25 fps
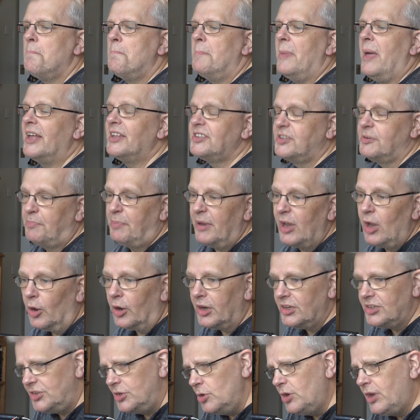and to be
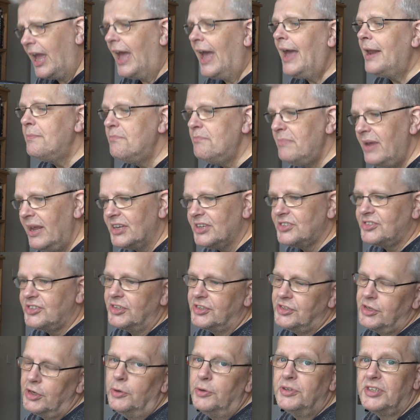honest, you can mix the
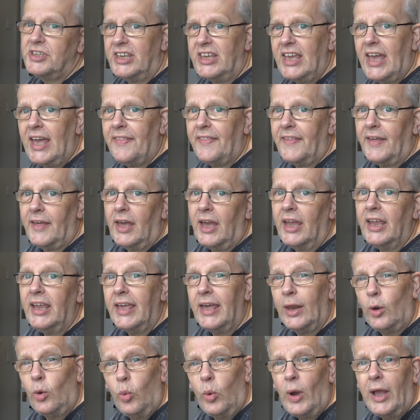two together and
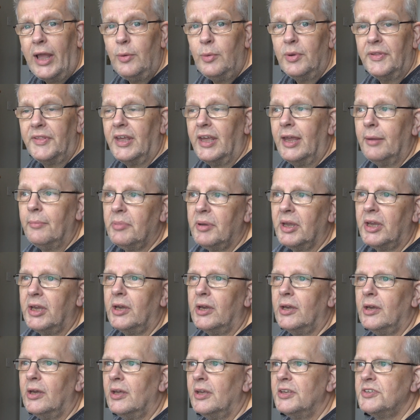get away with it,
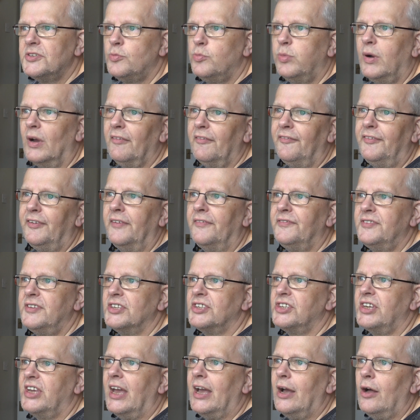because 1/50th
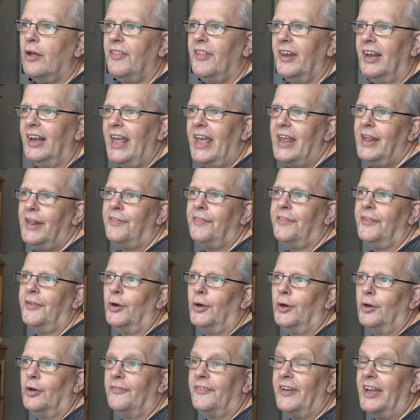scale, the length
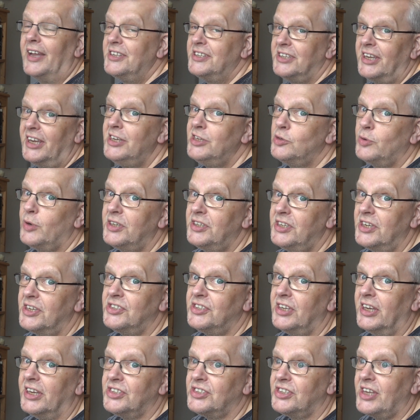of a
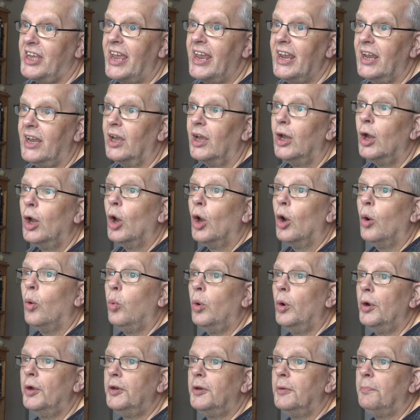T-26 tank
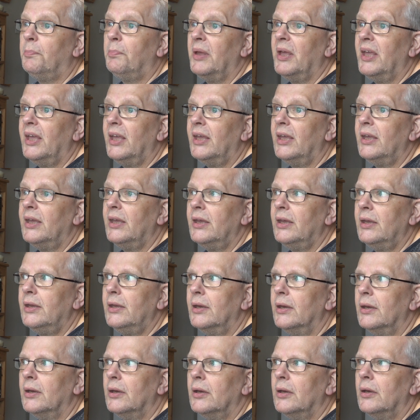would
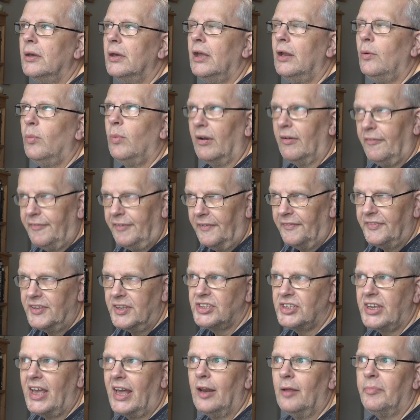be, in 1/50th
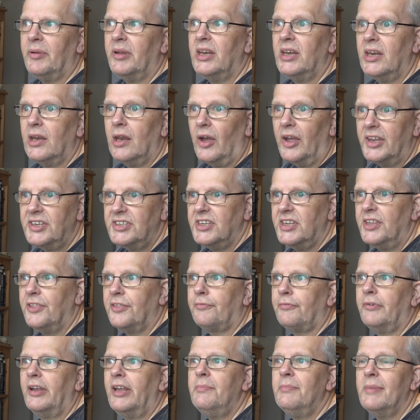scale it'd be
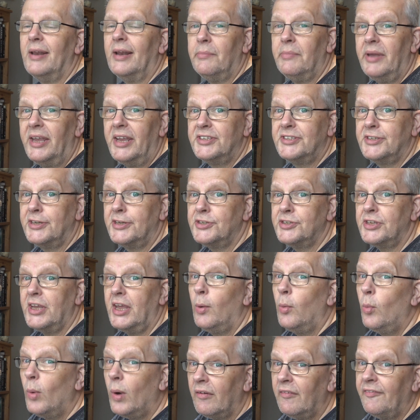93mm,
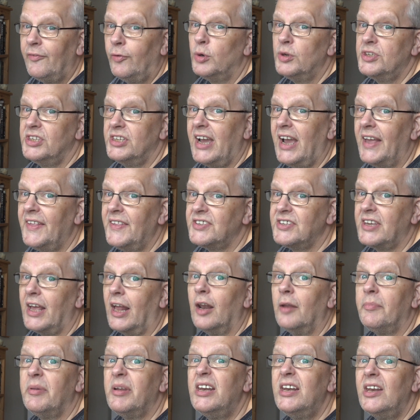in 1/48th scale
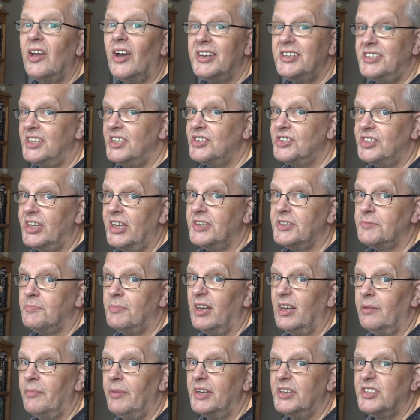it'd be
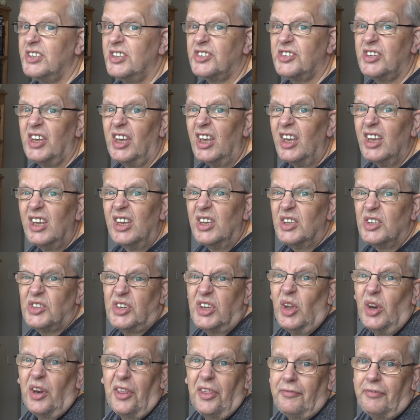96mm. So
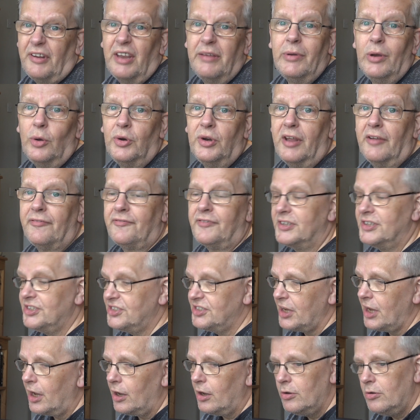you got a 3mm difference.
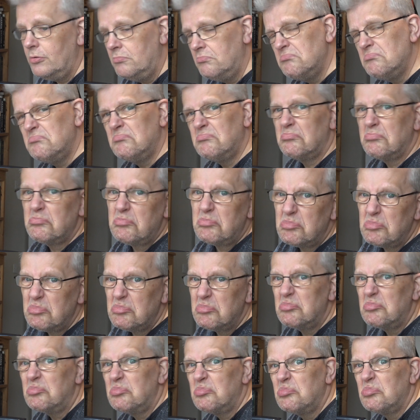So
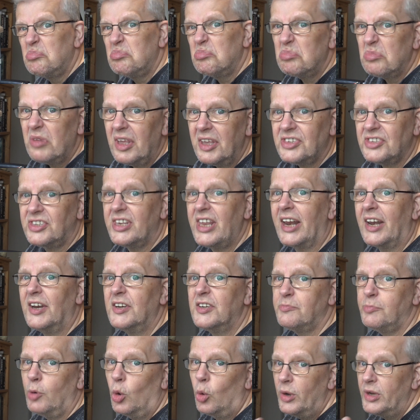it's
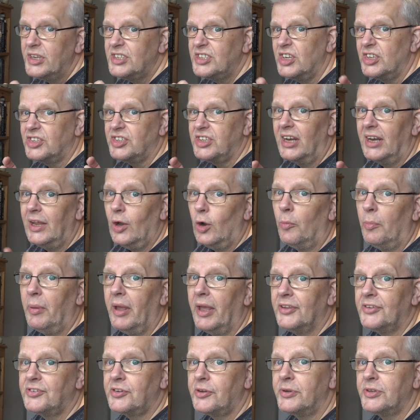negligible, it's just a little
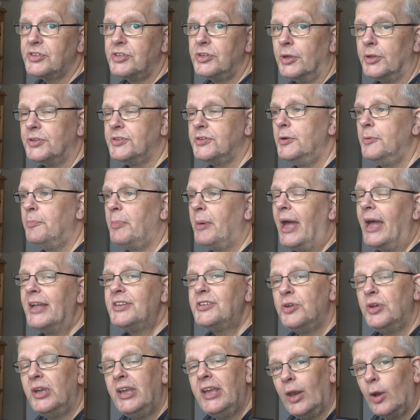bit, so it's not too
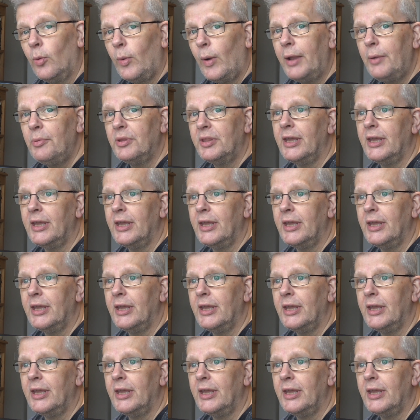bad, you can get away with